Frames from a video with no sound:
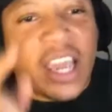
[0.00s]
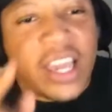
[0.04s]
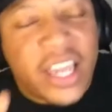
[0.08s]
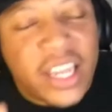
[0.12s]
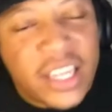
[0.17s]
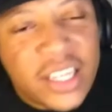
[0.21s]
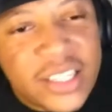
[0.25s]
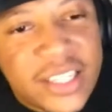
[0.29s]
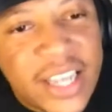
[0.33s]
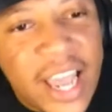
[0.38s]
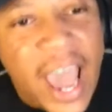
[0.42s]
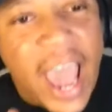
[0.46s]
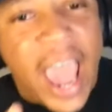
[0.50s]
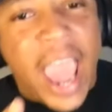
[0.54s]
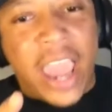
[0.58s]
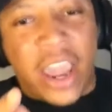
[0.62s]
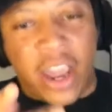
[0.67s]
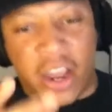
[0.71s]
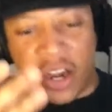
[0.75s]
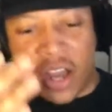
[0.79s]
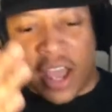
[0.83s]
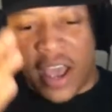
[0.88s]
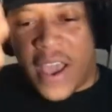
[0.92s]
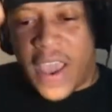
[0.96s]
and
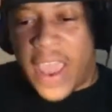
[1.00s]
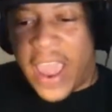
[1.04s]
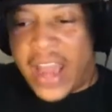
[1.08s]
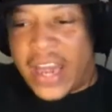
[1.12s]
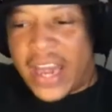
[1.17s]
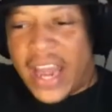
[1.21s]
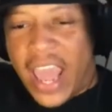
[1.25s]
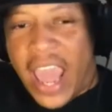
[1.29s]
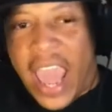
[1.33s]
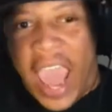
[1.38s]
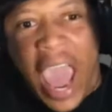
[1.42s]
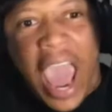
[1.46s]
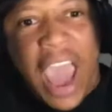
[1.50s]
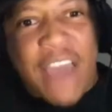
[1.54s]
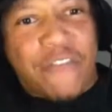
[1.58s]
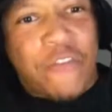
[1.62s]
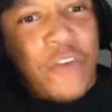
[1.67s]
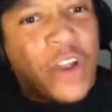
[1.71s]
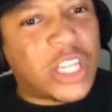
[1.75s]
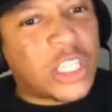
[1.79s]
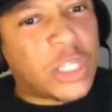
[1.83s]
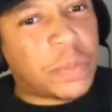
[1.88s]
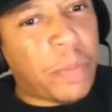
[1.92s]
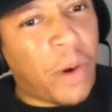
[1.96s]
tired in
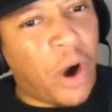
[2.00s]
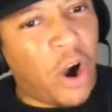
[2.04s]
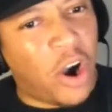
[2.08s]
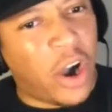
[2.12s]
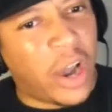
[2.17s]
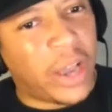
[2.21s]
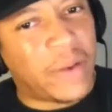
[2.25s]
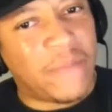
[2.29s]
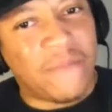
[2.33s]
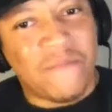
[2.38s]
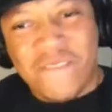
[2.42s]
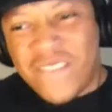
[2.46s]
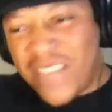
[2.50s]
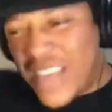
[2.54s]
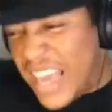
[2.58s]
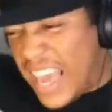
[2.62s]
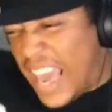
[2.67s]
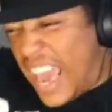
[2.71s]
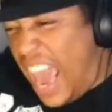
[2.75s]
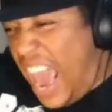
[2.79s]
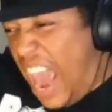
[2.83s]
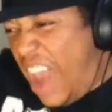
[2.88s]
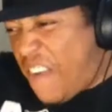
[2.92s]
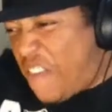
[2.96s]
every sport.
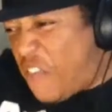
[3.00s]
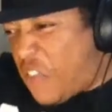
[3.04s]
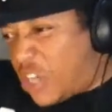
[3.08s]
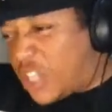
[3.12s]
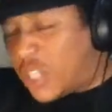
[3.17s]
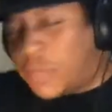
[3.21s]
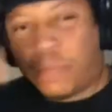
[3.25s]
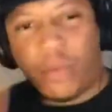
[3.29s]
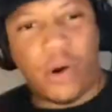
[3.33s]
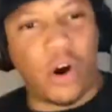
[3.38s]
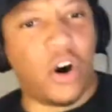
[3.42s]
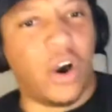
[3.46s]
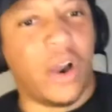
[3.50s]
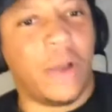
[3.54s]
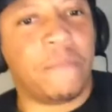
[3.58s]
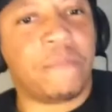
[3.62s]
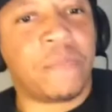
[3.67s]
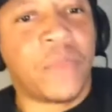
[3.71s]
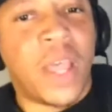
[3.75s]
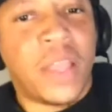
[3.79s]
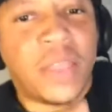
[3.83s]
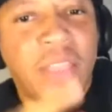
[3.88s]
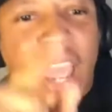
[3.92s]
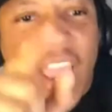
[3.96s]
Every sport.
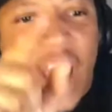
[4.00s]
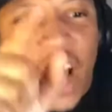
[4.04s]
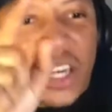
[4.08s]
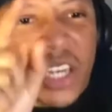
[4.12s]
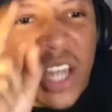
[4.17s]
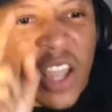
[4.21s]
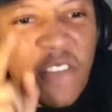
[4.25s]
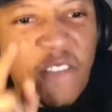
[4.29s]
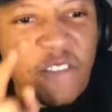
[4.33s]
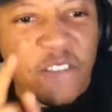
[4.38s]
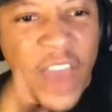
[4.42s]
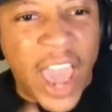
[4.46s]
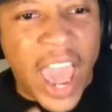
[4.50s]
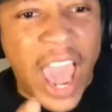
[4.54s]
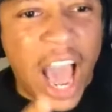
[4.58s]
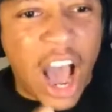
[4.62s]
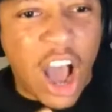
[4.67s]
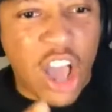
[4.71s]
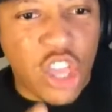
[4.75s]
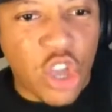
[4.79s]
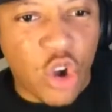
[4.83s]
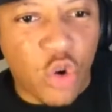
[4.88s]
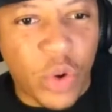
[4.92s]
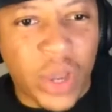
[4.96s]
They are
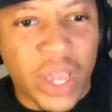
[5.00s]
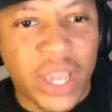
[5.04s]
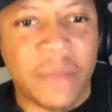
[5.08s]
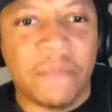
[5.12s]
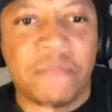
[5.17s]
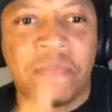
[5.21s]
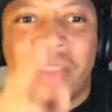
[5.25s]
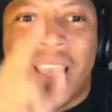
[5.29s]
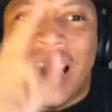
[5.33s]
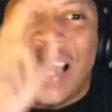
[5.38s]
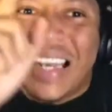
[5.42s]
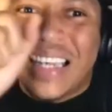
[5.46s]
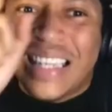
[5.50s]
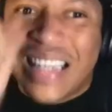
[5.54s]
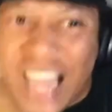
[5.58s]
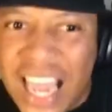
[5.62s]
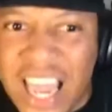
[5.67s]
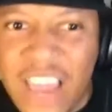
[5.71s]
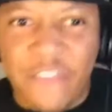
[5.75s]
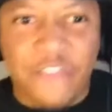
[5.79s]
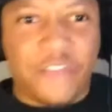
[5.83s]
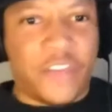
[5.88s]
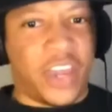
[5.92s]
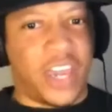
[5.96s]
devaluing
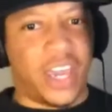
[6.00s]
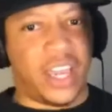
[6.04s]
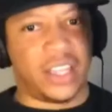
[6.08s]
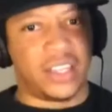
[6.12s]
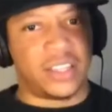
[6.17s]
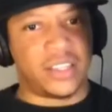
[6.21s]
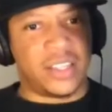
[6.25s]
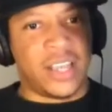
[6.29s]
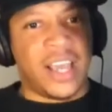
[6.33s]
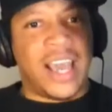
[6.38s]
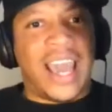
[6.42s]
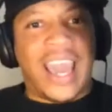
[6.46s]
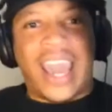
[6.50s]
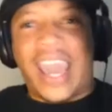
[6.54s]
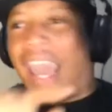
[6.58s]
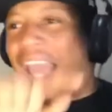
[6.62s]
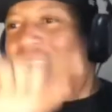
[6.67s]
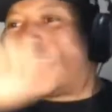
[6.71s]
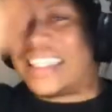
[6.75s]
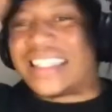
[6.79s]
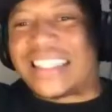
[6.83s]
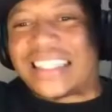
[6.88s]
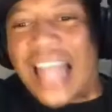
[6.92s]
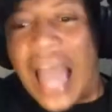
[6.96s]
defense. It
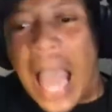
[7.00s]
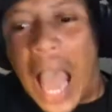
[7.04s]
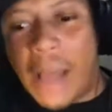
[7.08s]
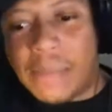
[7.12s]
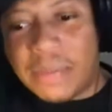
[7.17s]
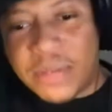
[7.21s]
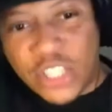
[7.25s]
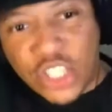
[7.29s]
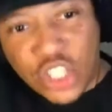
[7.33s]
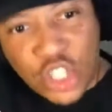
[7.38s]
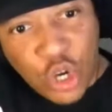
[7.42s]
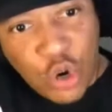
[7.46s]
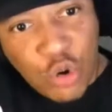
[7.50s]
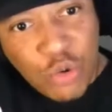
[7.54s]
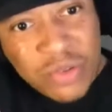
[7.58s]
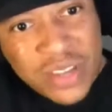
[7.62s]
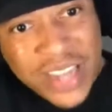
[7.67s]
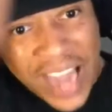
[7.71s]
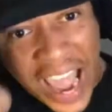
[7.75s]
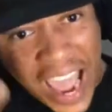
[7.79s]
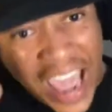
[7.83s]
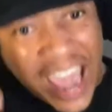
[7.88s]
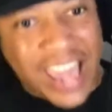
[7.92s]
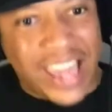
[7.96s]
stops
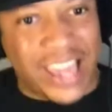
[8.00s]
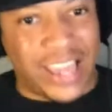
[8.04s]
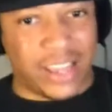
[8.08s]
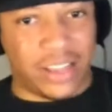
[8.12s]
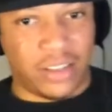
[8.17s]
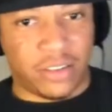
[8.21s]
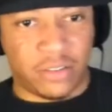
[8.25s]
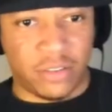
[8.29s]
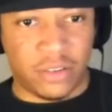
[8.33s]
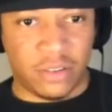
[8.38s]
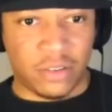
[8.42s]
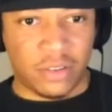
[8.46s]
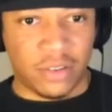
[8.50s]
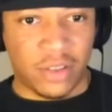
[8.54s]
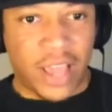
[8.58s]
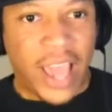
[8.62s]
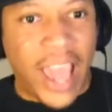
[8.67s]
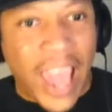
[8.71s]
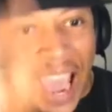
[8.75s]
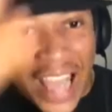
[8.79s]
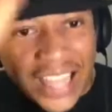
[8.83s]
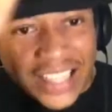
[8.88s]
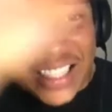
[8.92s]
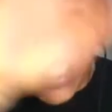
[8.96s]
today.
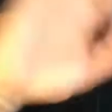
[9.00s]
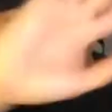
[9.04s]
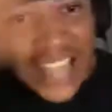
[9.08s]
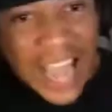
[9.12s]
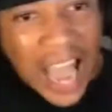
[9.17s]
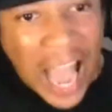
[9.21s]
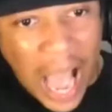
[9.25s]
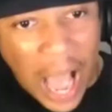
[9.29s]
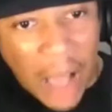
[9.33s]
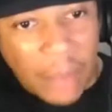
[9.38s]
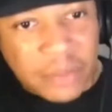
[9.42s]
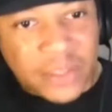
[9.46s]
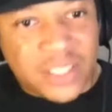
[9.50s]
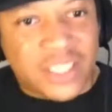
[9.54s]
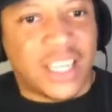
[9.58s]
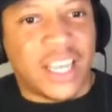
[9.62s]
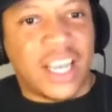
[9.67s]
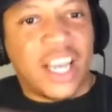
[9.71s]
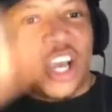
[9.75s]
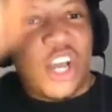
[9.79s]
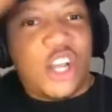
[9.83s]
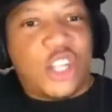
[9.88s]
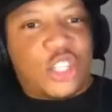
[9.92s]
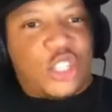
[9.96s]
It stops
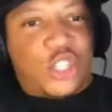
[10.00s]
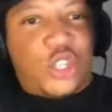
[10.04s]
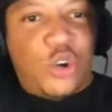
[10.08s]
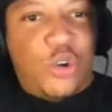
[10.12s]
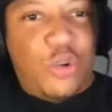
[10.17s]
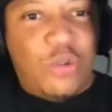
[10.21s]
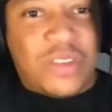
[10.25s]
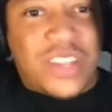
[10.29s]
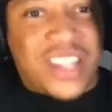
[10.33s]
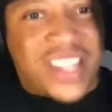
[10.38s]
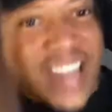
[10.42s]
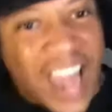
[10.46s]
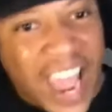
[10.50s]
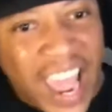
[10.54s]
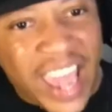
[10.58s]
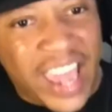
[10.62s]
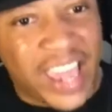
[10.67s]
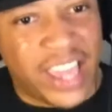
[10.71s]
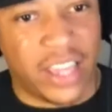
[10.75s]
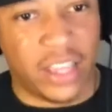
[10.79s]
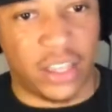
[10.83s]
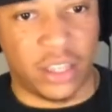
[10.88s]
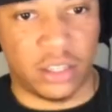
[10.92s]
today.